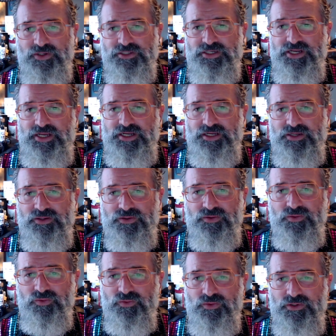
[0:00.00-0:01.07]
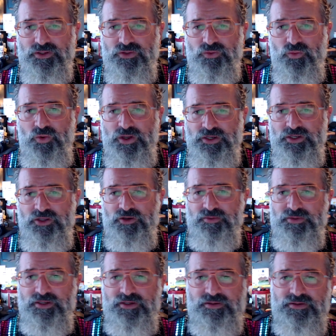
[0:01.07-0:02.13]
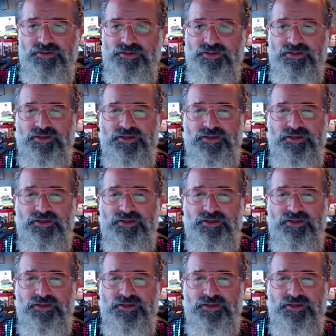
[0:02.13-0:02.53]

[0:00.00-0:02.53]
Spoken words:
Resonating with one human